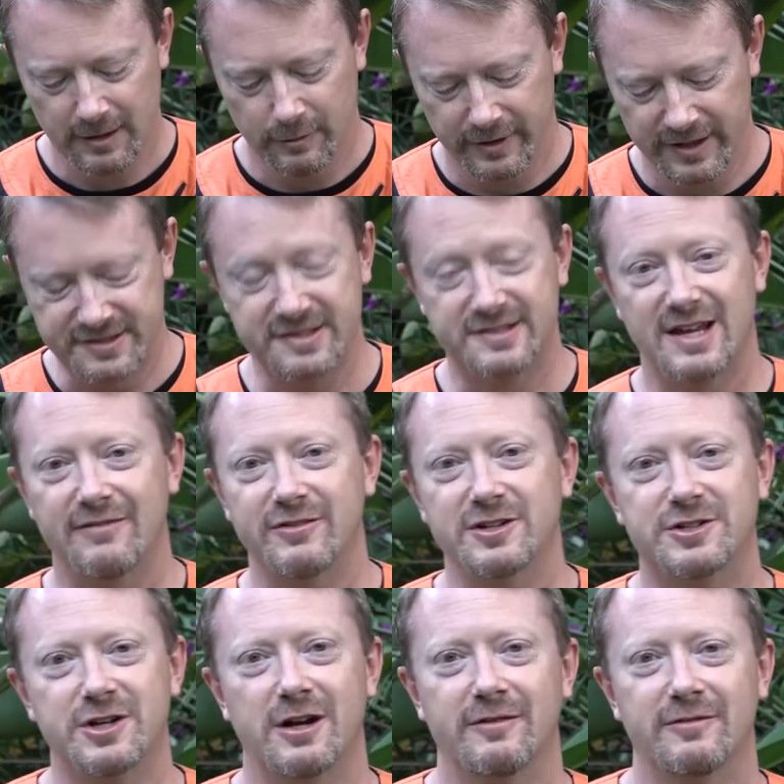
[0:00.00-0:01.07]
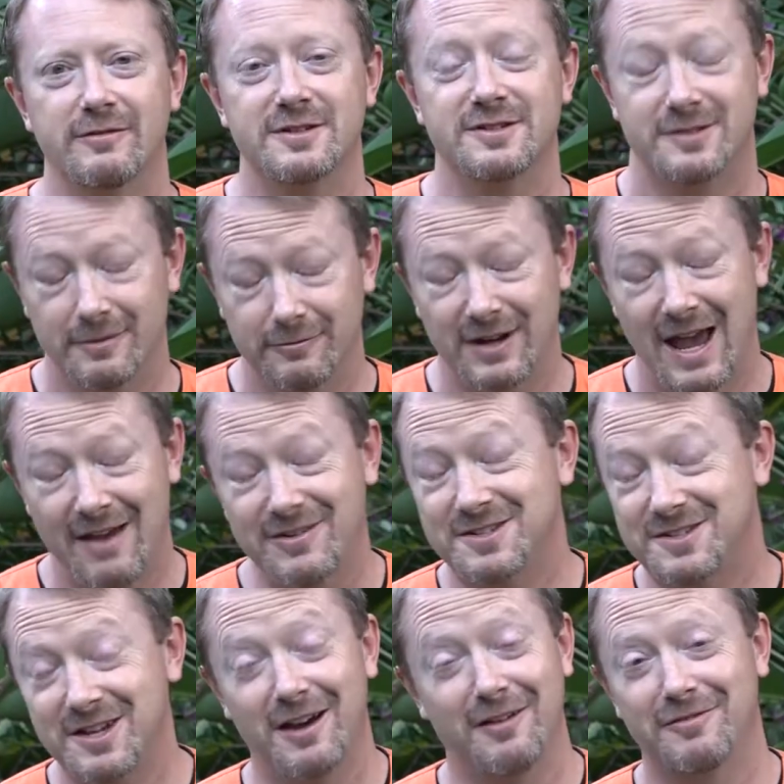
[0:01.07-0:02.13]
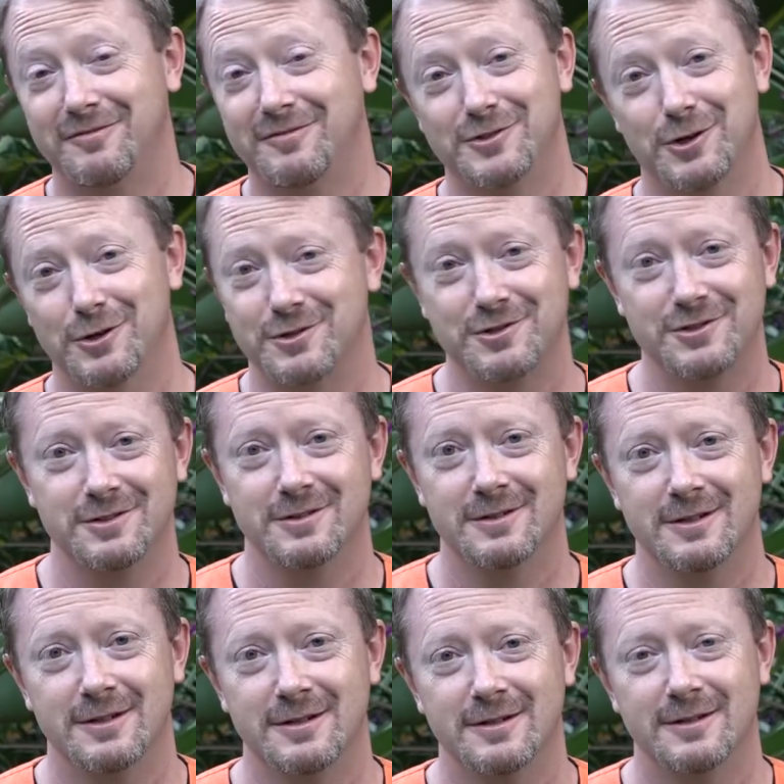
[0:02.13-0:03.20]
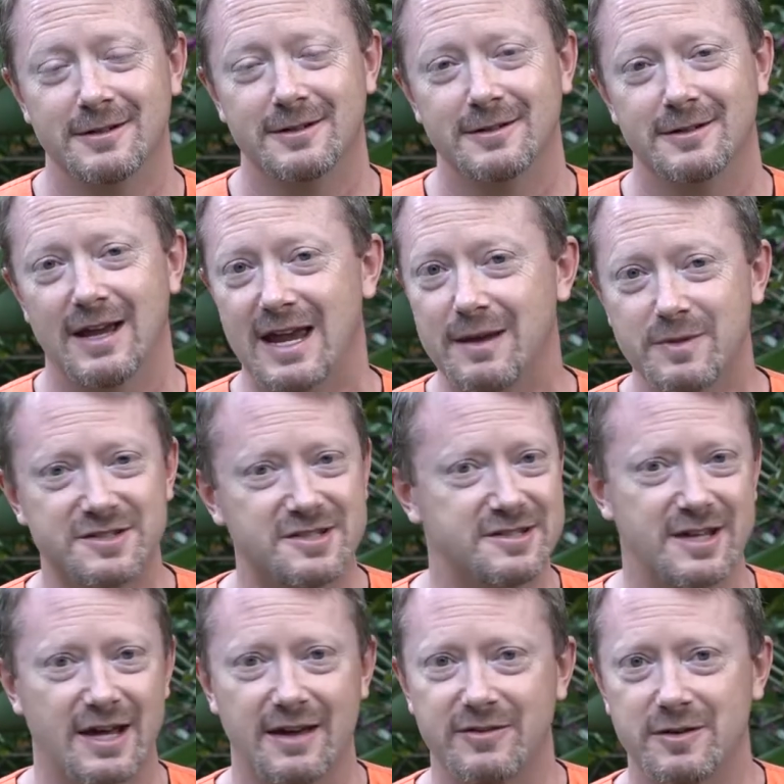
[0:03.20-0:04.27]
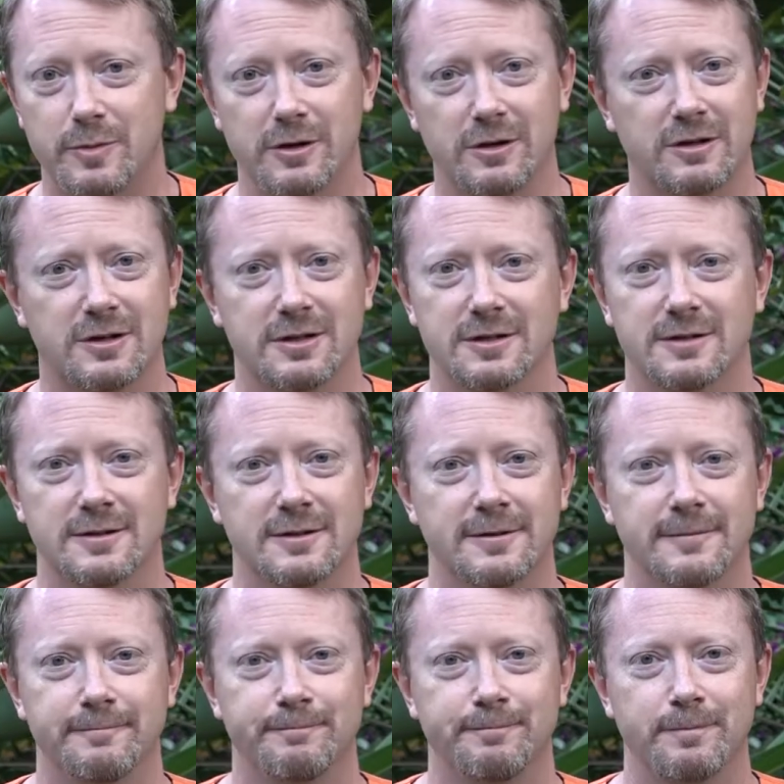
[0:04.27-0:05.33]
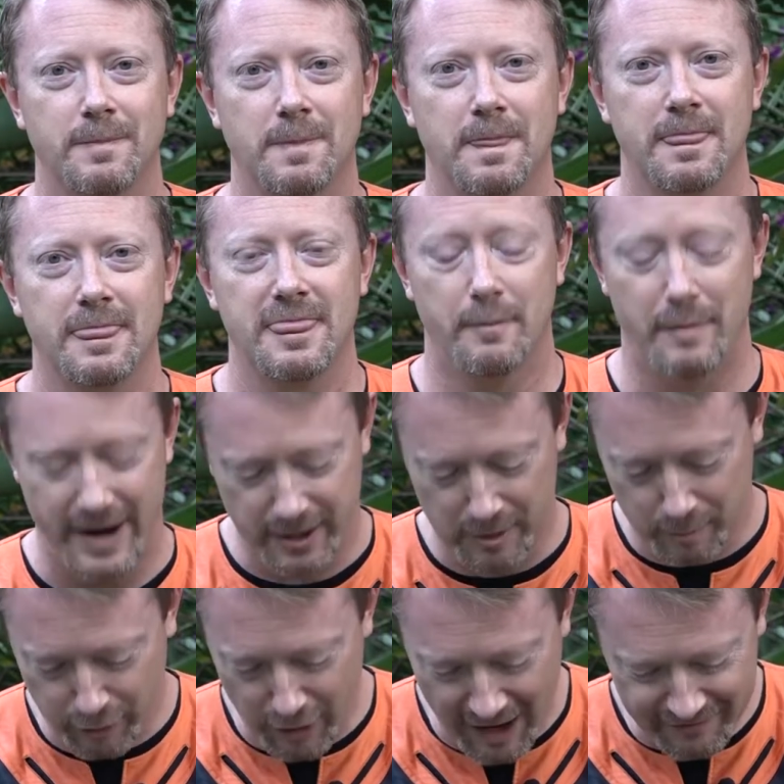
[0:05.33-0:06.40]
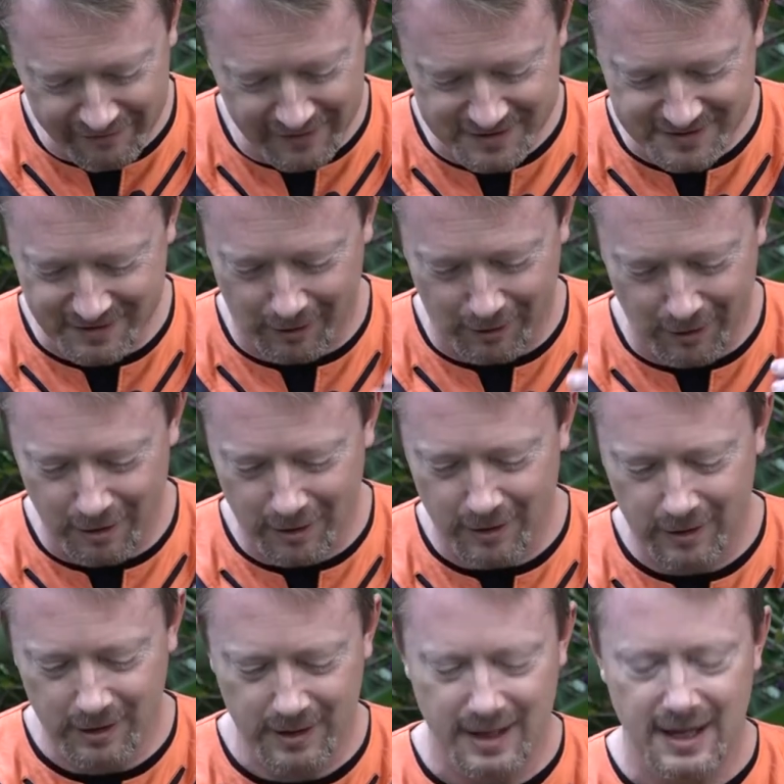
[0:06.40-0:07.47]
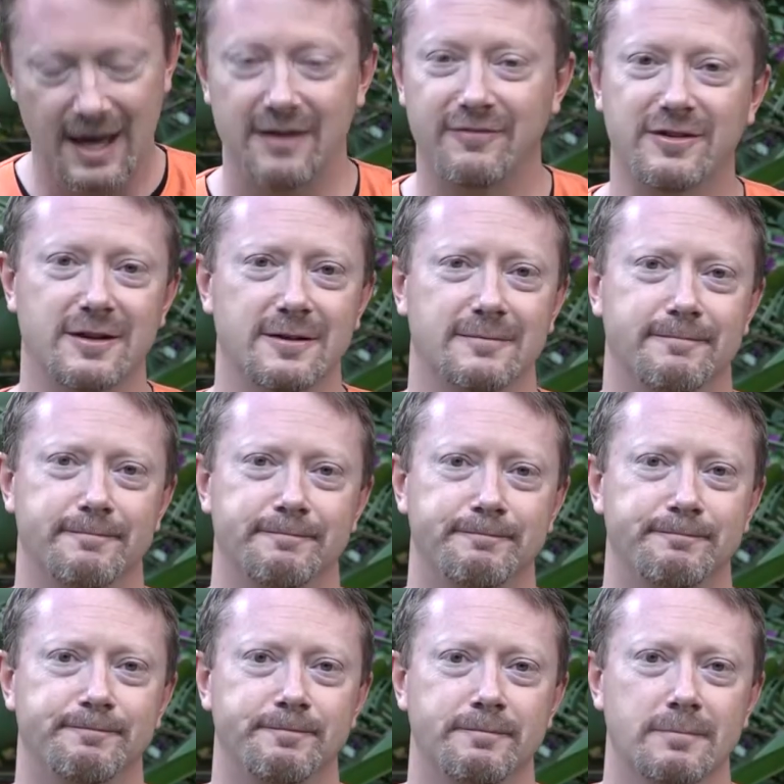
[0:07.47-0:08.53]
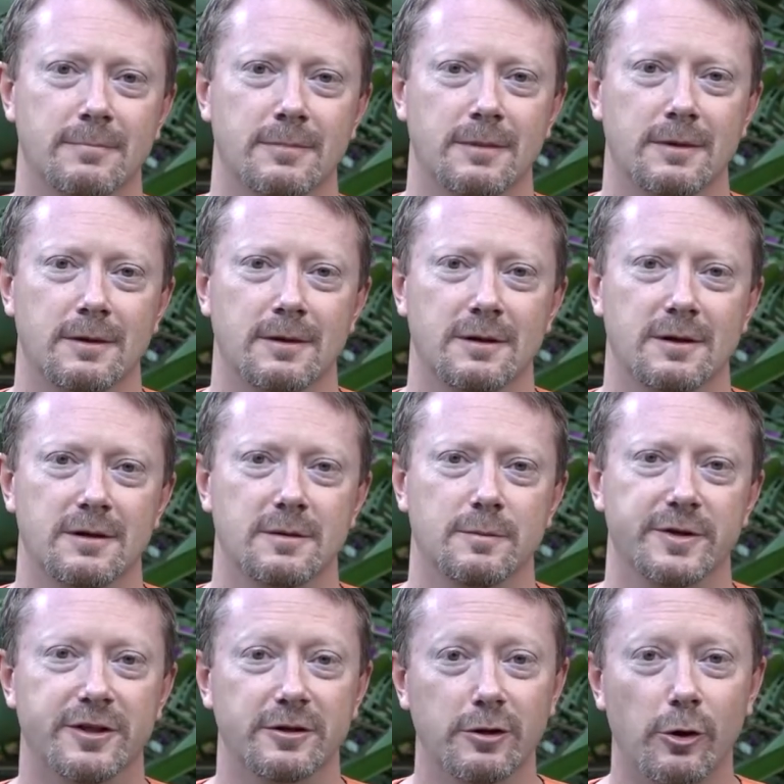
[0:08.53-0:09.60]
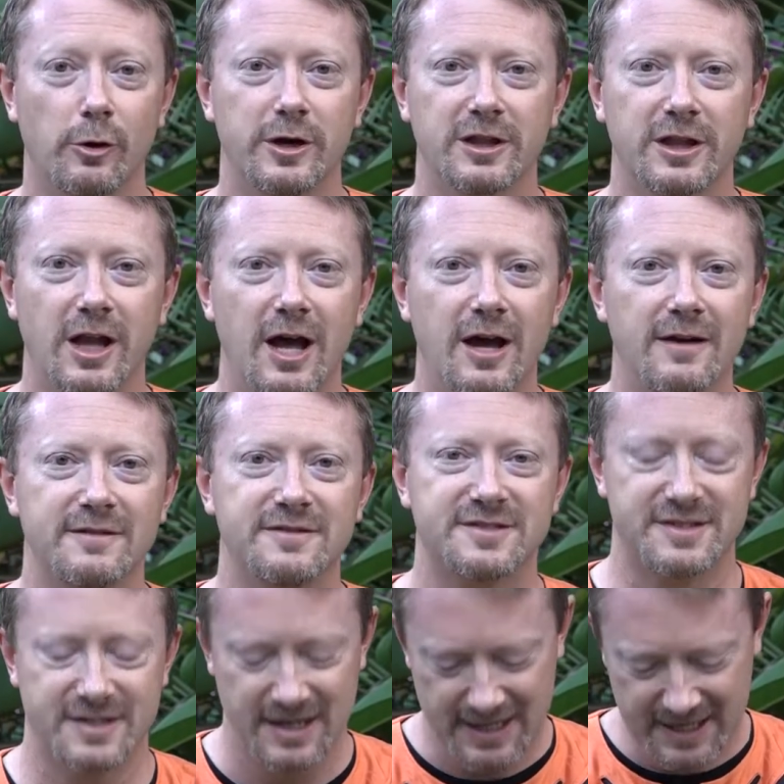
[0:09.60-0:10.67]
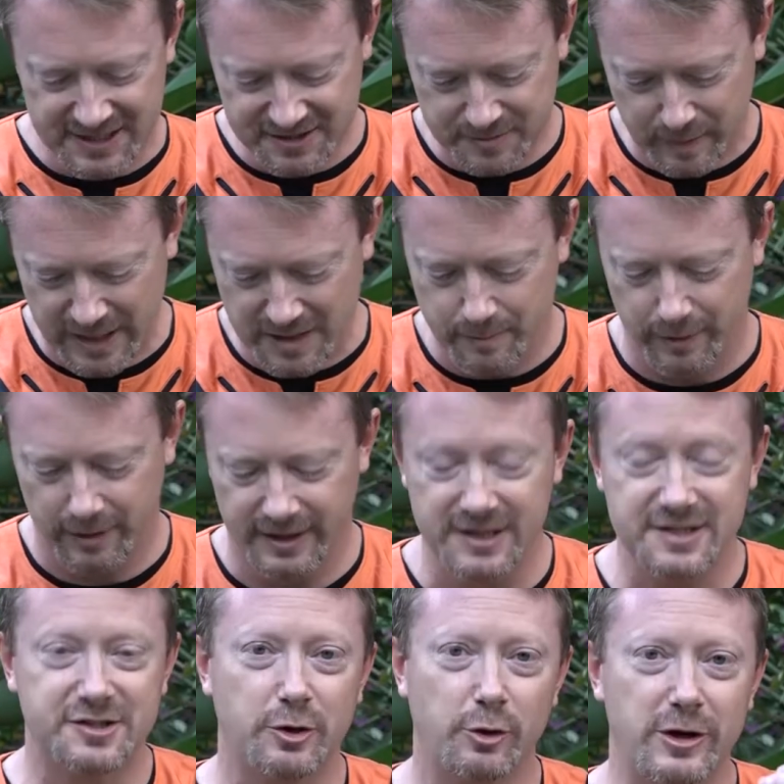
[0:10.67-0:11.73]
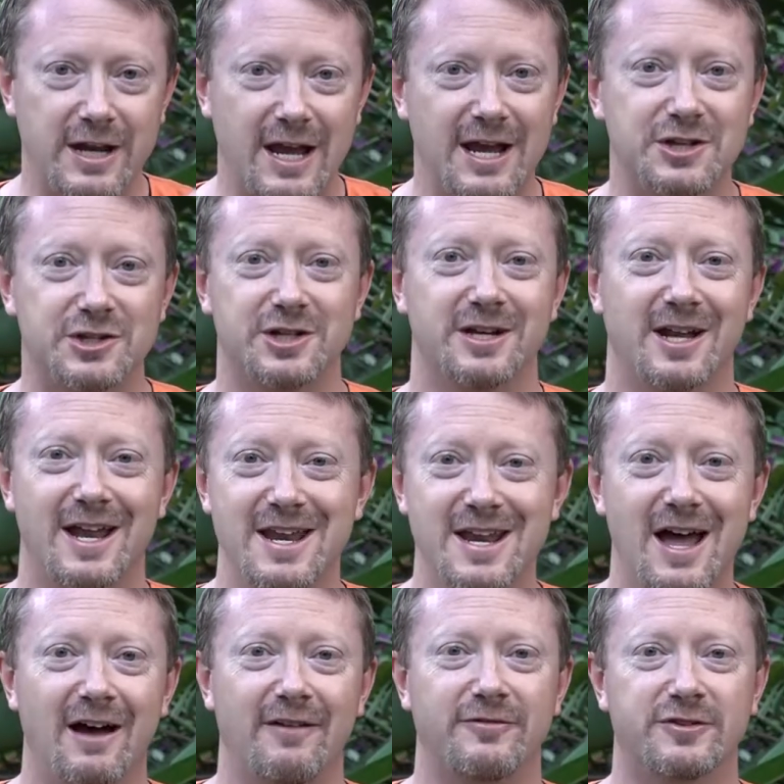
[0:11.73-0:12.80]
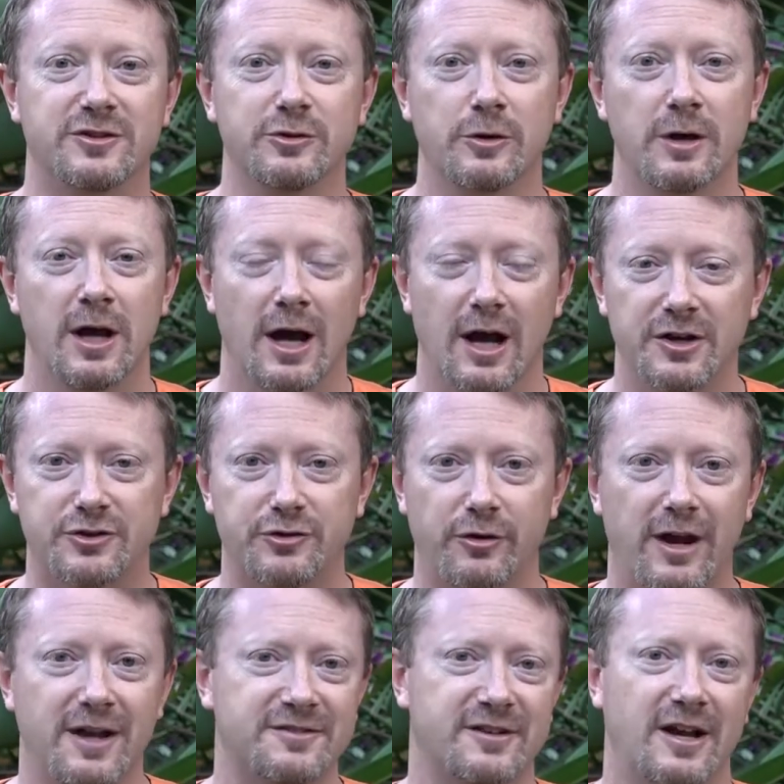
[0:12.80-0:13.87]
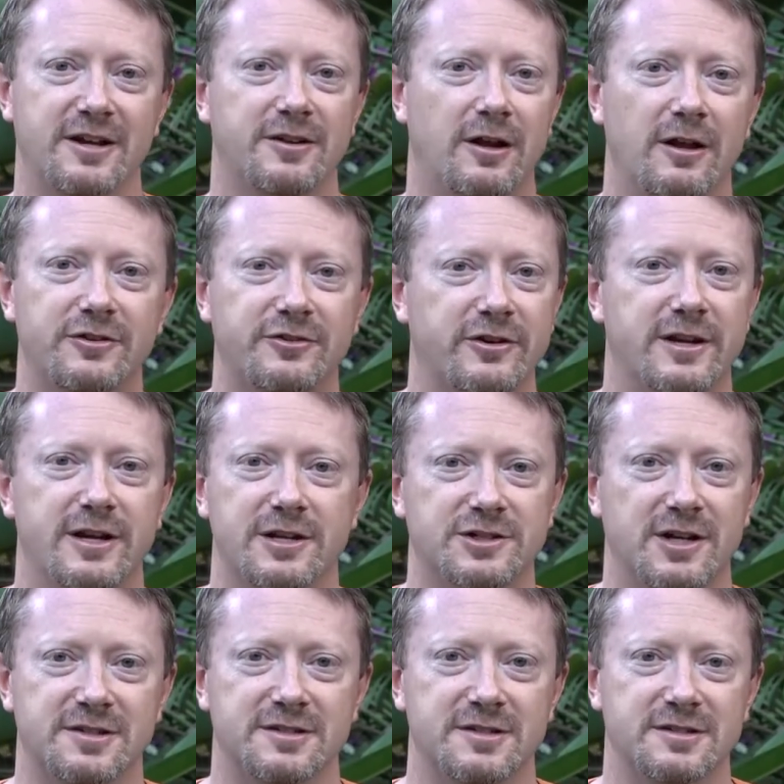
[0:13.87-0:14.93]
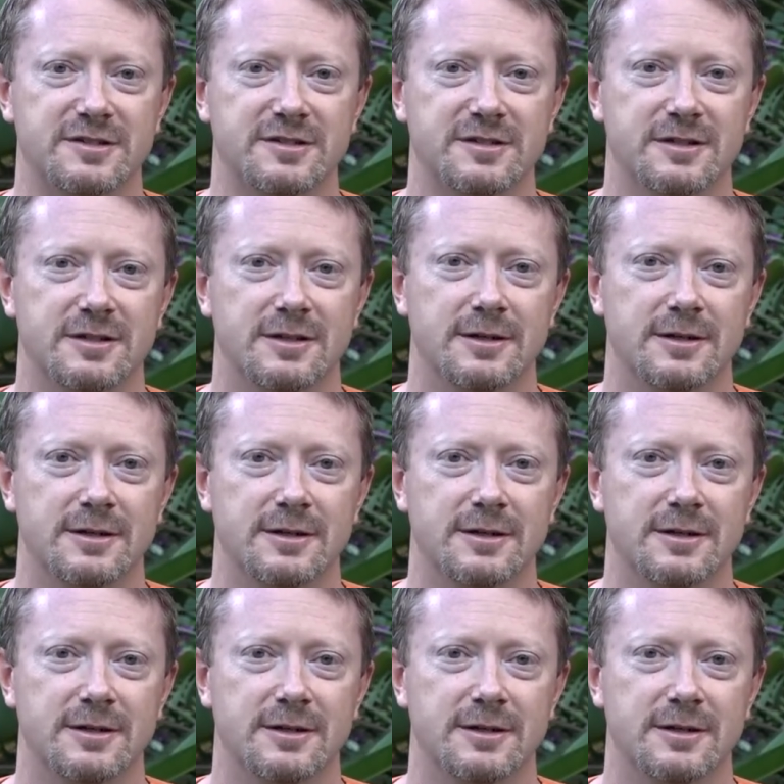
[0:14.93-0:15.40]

Well, this is heavy stuff, church. Amos is a heavy book. The minor prophets are all heavy. But the Lord loves his people and his creation enough to address idolatry and injustice.